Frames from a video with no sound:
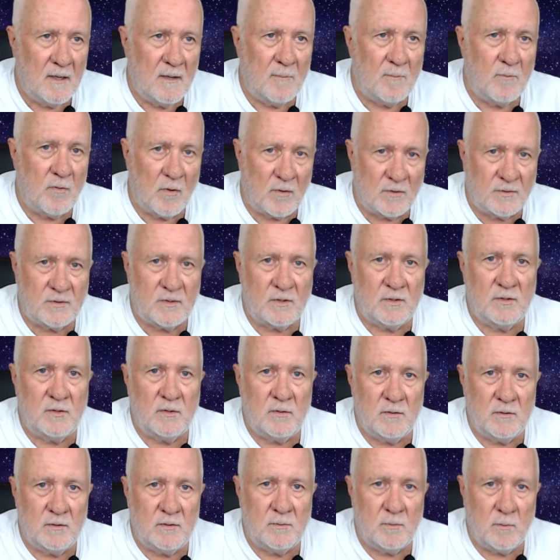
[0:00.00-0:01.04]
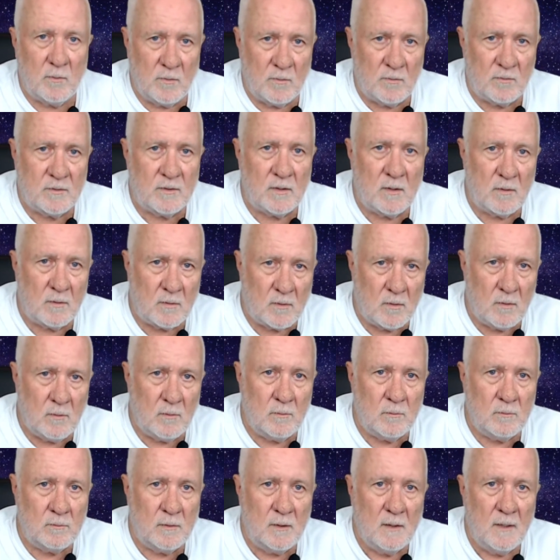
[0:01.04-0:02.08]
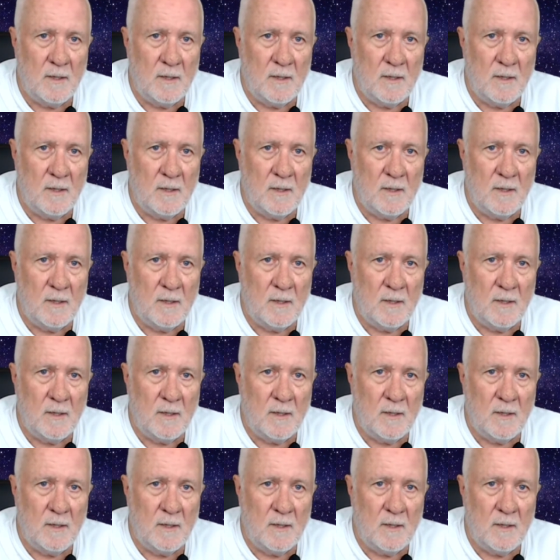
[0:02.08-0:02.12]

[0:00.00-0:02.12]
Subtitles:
prostitutes were also called